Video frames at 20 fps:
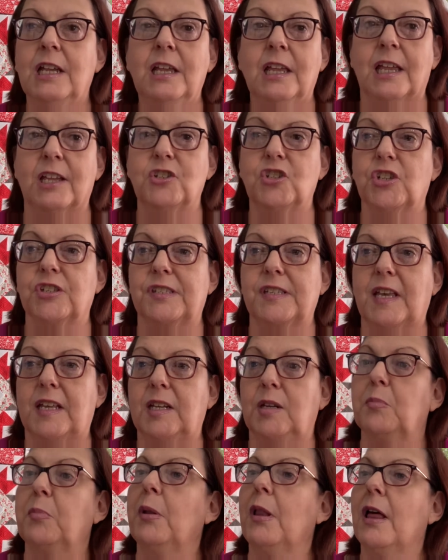and just had
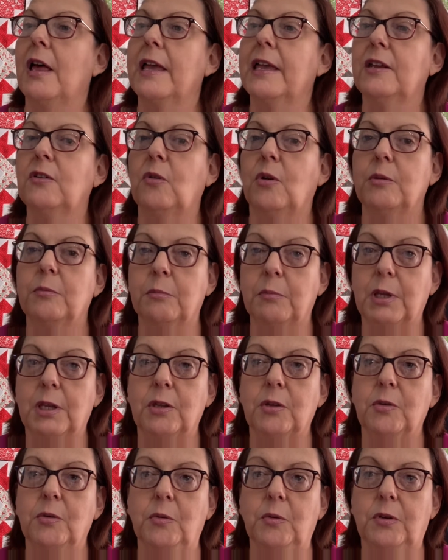it playing on
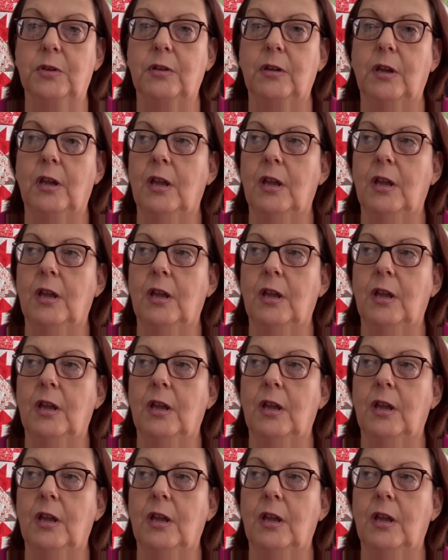mute